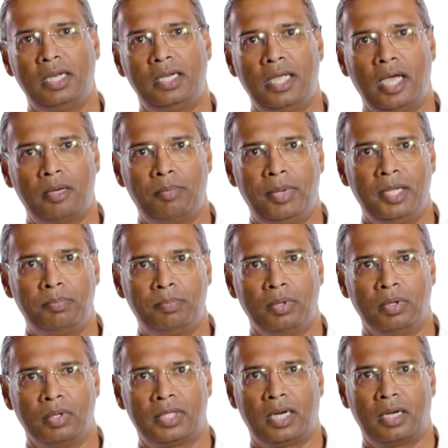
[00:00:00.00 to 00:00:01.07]
and young
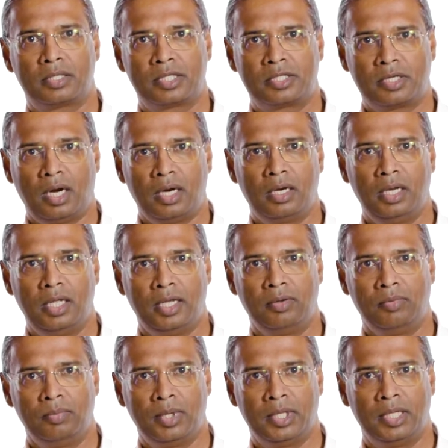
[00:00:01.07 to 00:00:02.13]
people that are
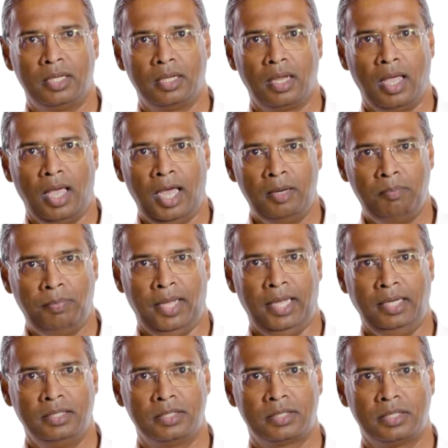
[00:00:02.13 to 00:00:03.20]
struggling with head
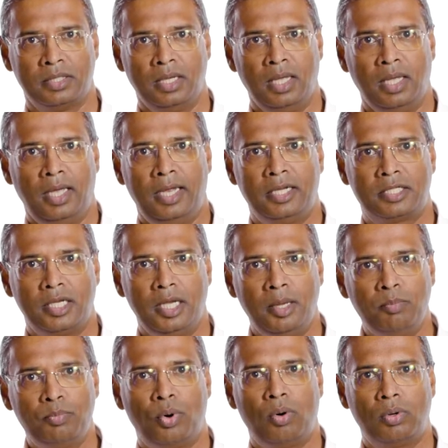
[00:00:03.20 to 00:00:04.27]
pains, it's
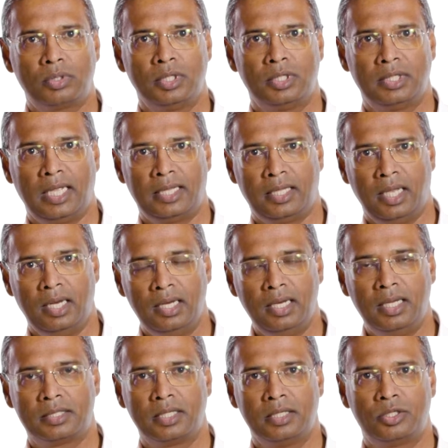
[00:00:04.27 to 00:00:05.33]
important that they
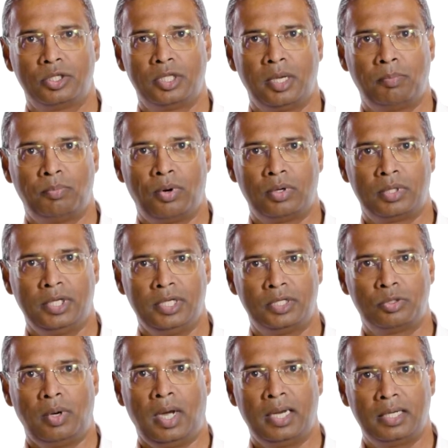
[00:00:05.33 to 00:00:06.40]
listen to their body
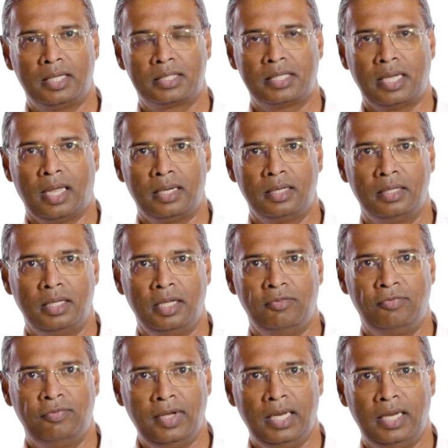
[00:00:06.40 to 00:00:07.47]
to understand the
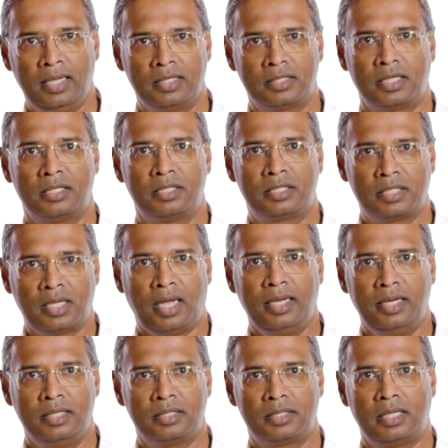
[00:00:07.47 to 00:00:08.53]
feelings and
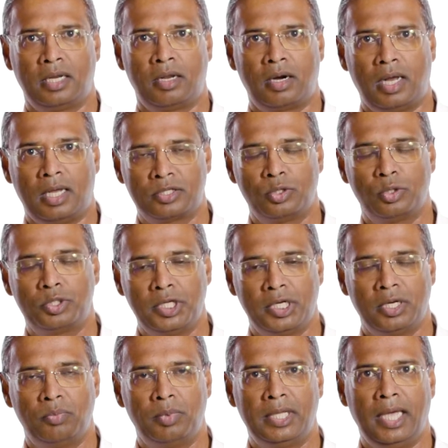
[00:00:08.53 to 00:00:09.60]
signs that are
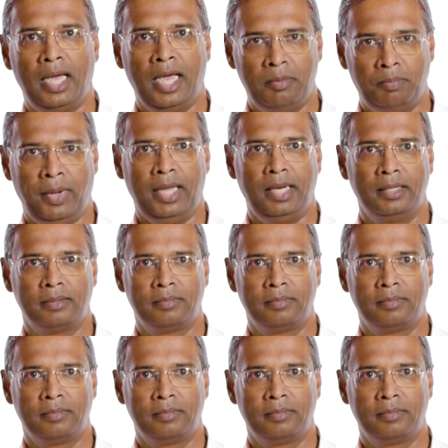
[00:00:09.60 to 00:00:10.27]
associated with their head pain.